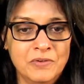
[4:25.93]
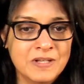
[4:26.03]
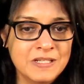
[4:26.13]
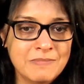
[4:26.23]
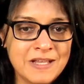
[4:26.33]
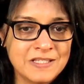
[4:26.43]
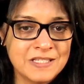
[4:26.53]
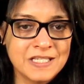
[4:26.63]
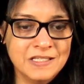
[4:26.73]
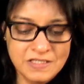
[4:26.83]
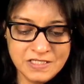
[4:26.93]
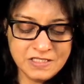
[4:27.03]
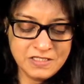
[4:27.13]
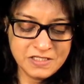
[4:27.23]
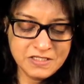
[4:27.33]
You can imagine, see this
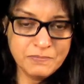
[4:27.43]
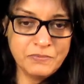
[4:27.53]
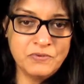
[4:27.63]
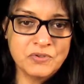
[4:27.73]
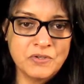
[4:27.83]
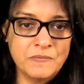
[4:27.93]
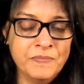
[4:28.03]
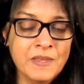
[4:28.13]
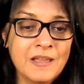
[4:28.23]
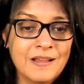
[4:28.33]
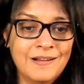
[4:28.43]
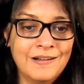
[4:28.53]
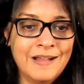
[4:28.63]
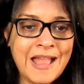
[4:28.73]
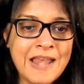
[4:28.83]
is the position,
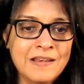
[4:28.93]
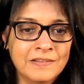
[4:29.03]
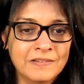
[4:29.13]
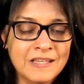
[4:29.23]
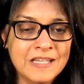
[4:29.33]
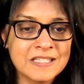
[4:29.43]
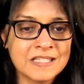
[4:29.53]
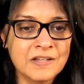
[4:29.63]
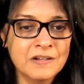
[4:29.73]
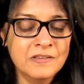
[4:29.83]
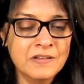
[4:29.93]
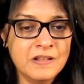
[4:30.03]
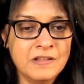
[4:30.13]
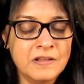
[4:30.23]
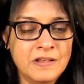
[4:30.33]
and another thing is here
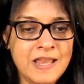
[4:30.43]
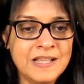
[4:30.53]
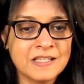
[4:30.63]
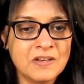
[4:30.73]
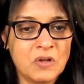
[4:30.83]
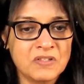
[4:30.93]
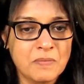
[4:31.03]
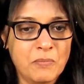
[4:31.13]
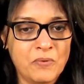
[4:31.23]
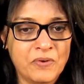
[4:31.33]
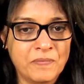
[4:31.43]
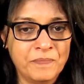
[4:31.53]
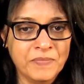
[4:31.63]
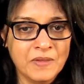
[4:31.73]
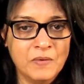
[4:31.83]
the legs are not supported.
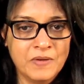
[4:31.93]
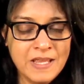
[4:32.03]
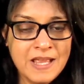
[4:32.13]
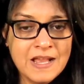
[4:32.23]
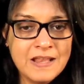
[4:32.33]
Okay.